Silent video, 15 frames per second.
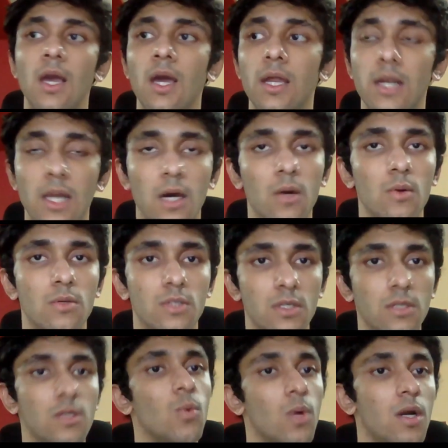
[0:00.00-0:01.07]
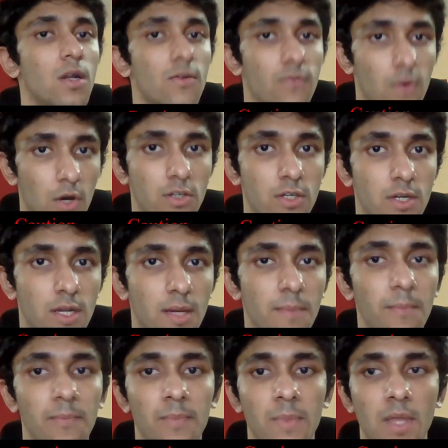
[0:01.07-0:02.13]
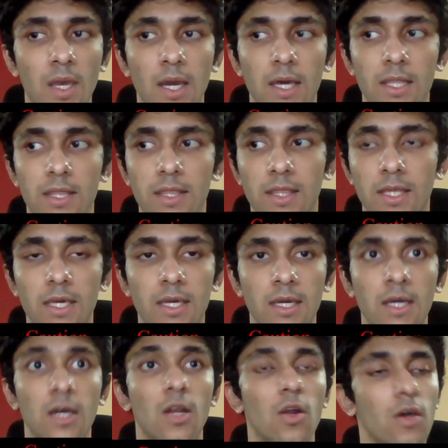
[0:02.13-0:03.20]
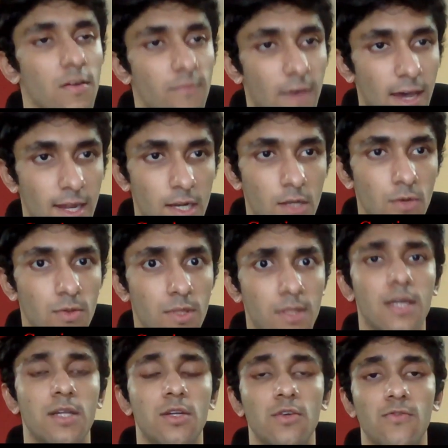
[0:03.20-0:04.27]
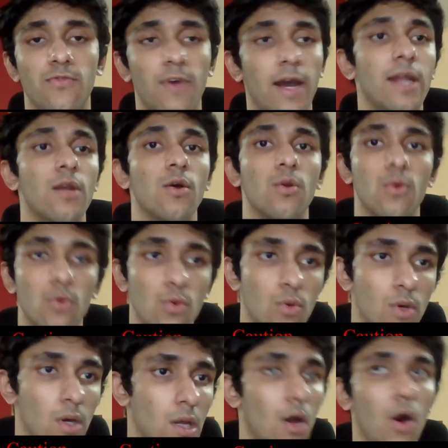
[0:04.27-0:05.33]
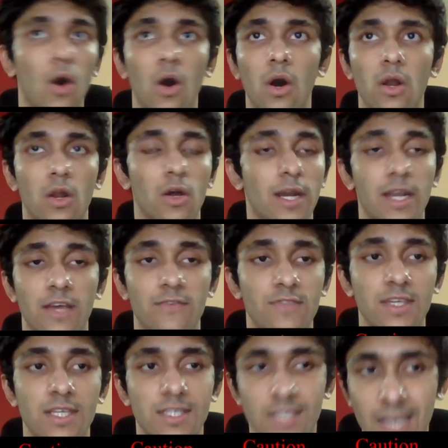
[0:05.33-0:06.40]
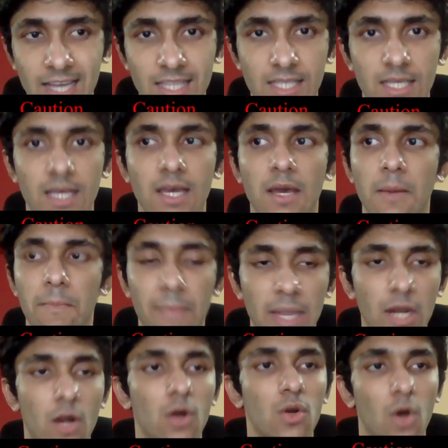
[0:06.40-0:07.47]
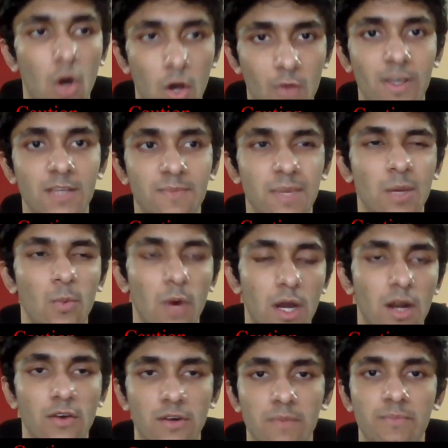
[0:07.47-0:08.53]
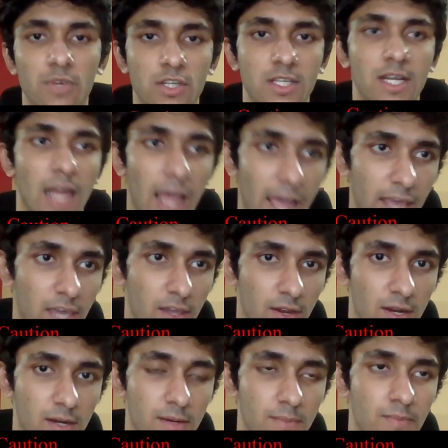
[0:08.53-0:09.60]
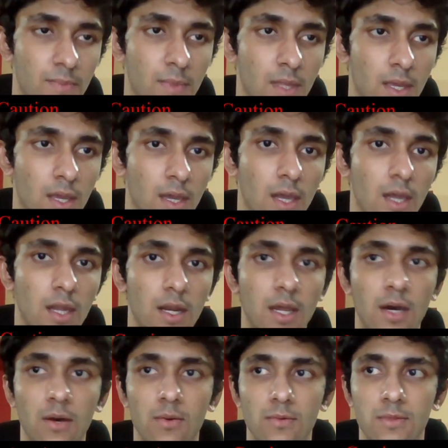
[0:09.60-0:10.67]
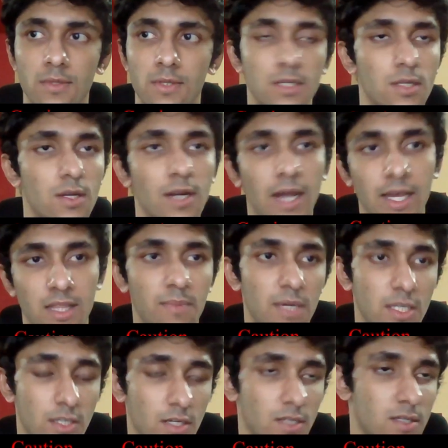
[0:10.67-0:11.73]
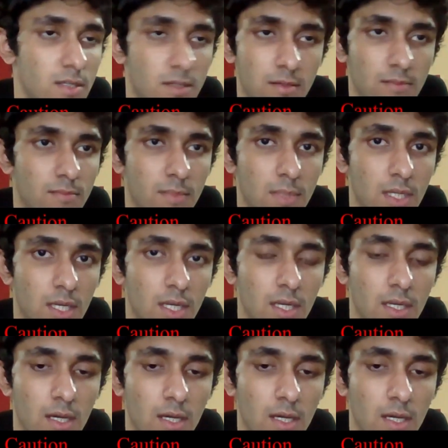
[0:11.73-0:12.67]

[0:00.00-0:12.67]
Now, just a word of caution here. The caloric value that you find on Google or on any of these sites may not always be 100% accurate. Now, this could either be just the